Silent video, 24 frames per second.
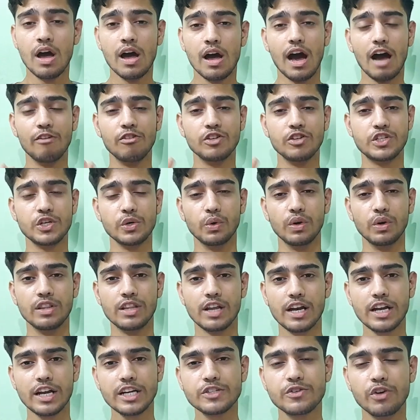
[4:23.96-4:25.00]
I will see you in the
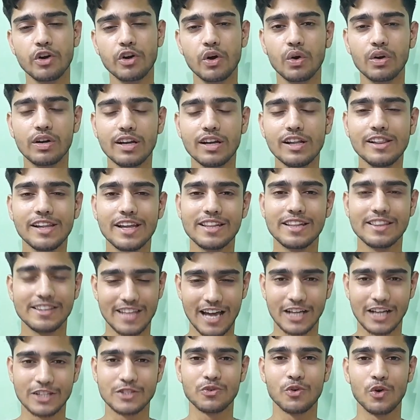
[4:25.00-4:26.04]
next video. Till then,
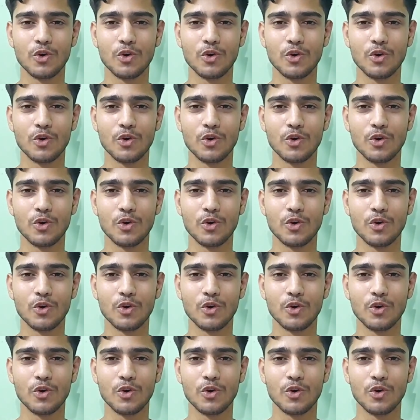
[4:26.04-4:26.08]
thanks for